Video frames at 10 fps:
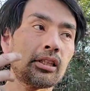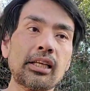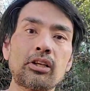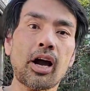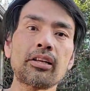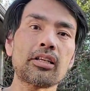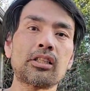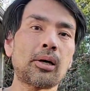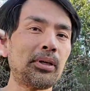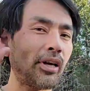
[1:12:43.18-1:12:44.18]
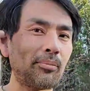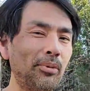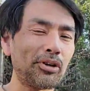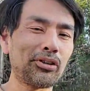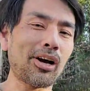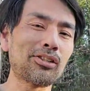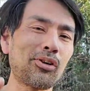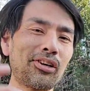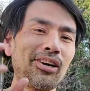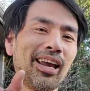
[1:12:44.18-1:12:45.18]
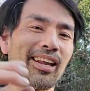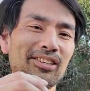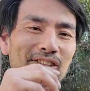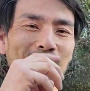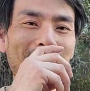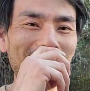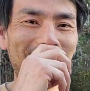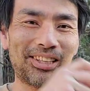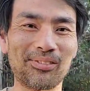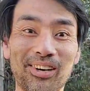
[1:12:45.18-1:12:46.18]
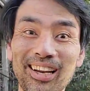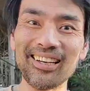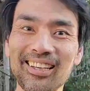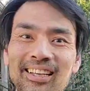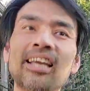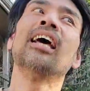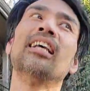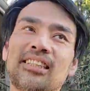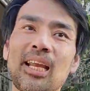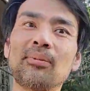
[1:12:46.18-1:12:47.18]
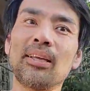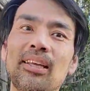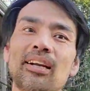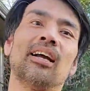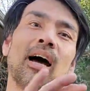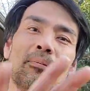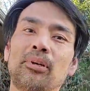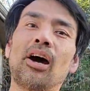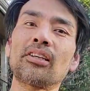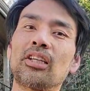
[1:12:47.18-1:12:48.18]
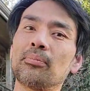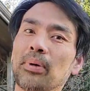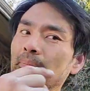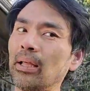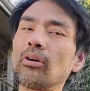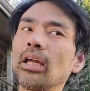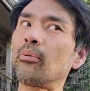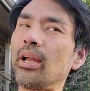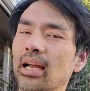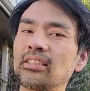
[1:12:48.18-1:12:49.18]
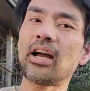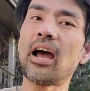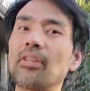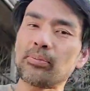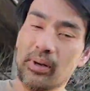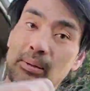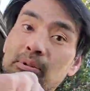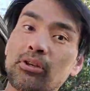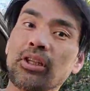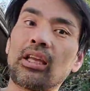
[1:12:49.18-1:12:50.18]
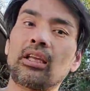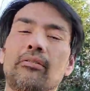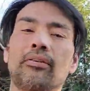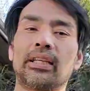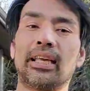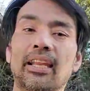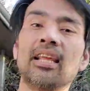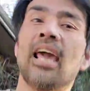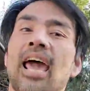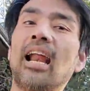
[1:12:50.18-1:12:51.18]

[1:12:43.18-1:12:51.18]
Just like you're talking to somebody, you got a million thoughts going in your head as you're talking to them, right? Same thing here. I'm talking to you, but I'm like, okay, wait, I still have this part, and I'm still thinking of it again.